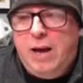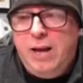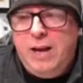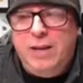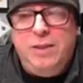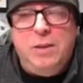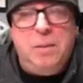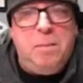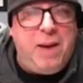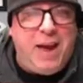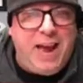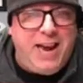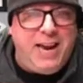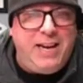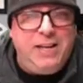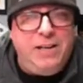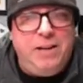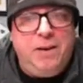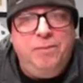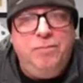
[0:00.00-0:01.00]
In the
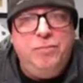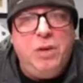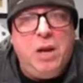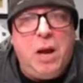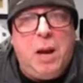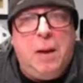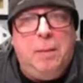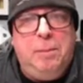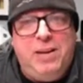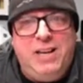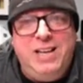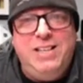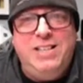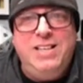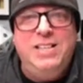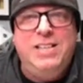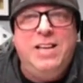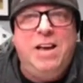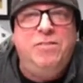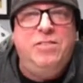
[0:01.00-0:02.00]
Bane,
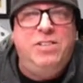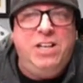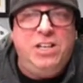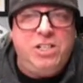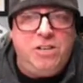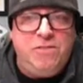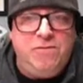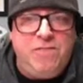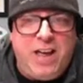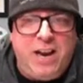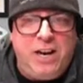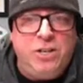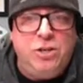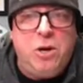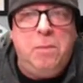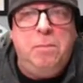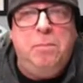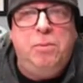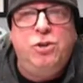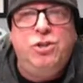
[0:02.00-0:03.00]
PCs have disadvantage
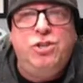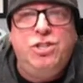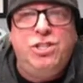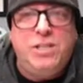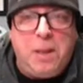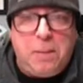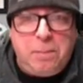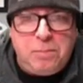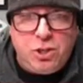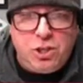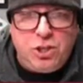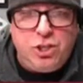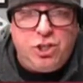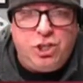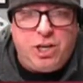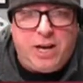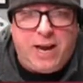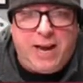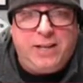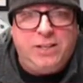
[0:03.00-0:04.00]
on perception
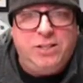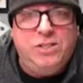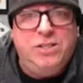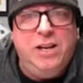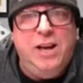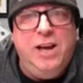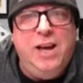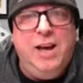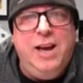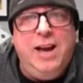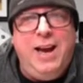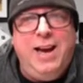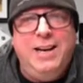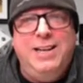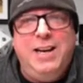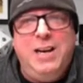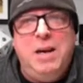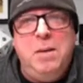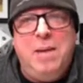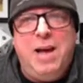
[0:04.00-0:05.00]
checks,
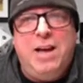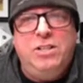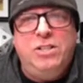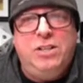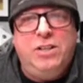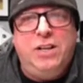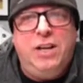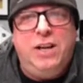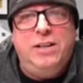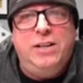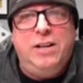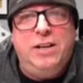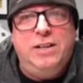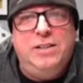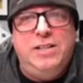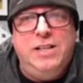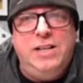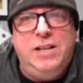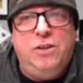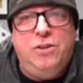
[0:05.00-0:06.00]
and any magic
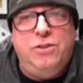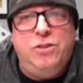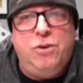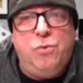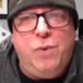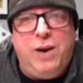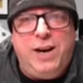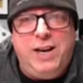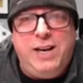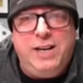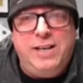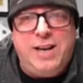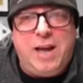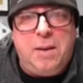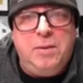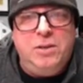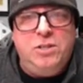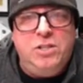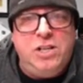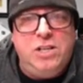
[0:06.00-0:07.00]
that deals radiant
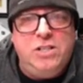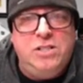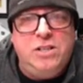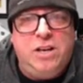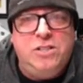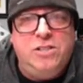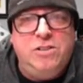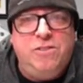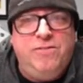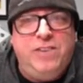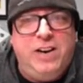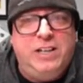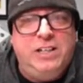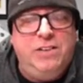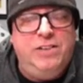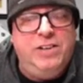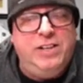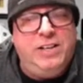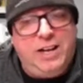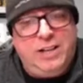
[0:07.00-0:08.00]
damage is less
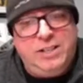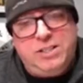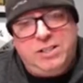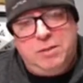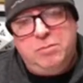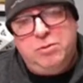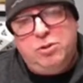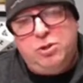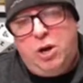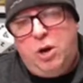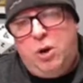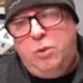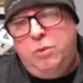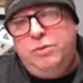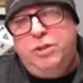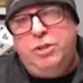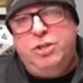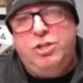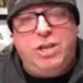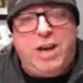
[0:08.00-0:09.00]
effective against them. So
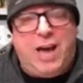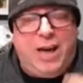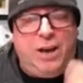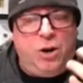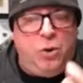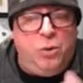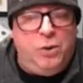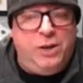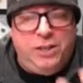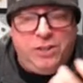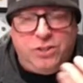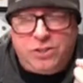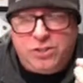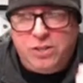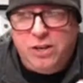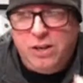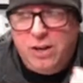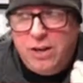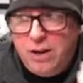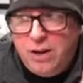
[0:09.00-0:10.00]
the shadow
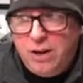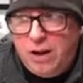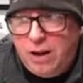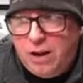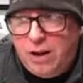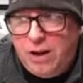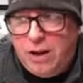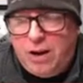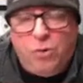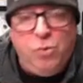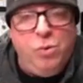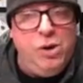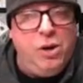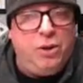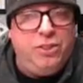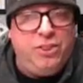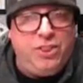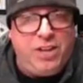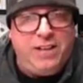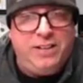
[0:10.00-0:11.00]
is a
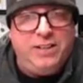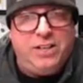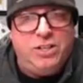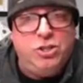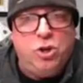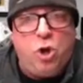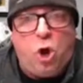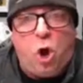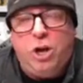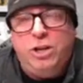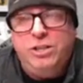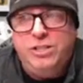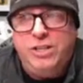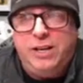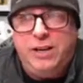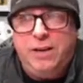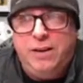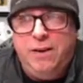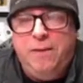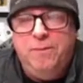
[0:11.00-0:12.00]
real thing that's
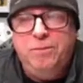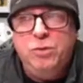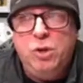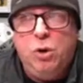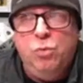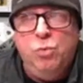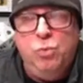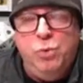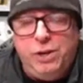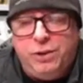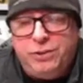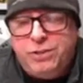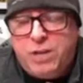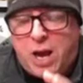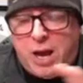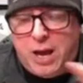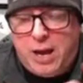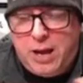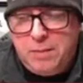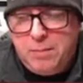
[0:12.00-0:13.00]
causing
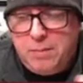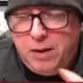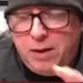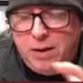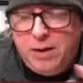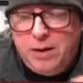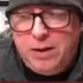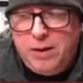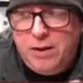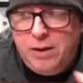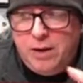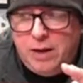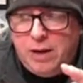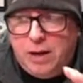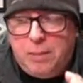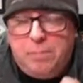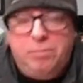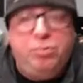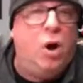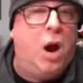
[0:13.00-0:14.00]
real-time
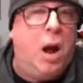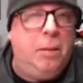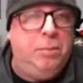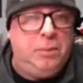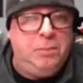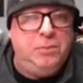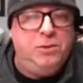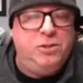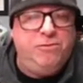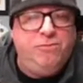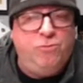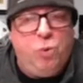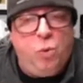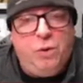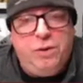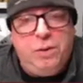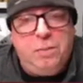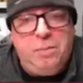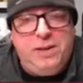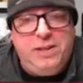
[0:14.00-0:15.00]
problems
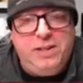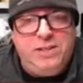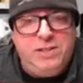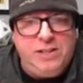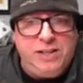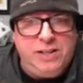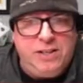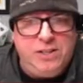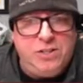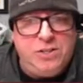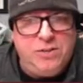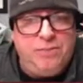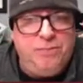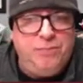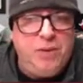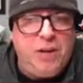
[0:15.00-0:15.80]
for the PCs.